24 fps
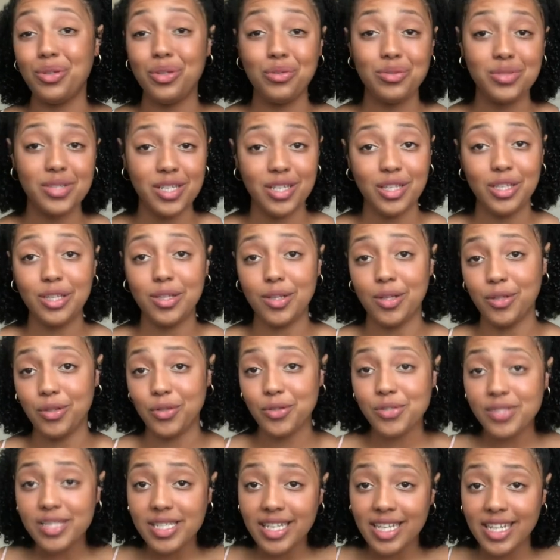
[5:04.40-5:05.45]
use it, you
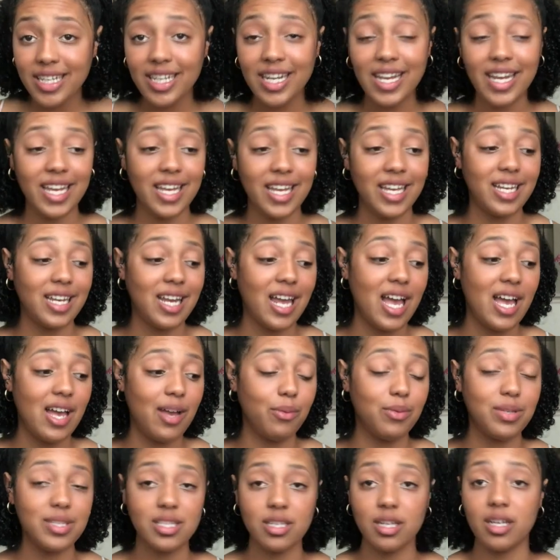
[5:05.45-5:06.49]
lose it, and I
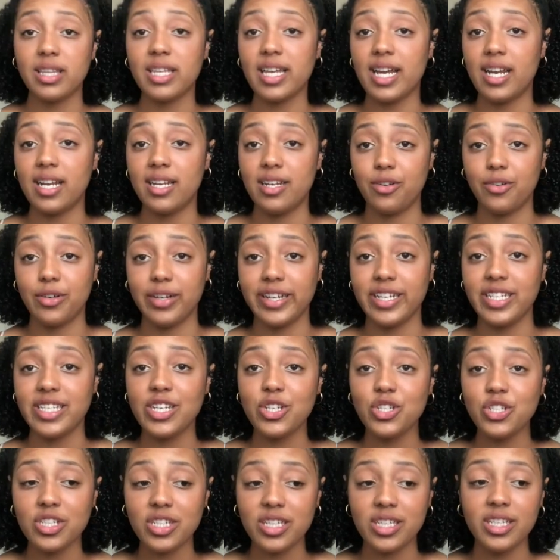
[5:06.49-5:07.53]
was taught that in
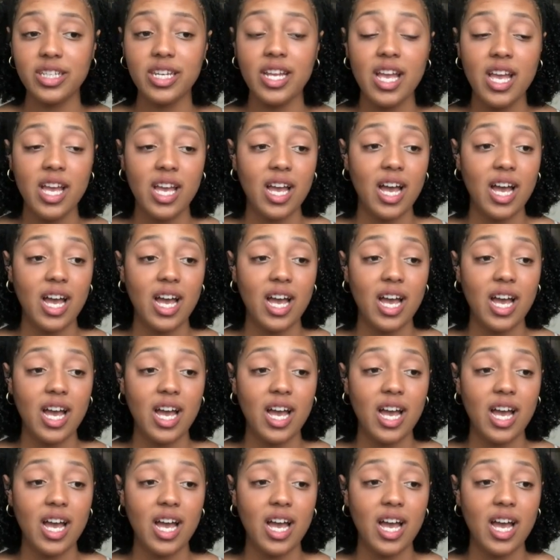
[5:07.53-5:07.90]
orientation.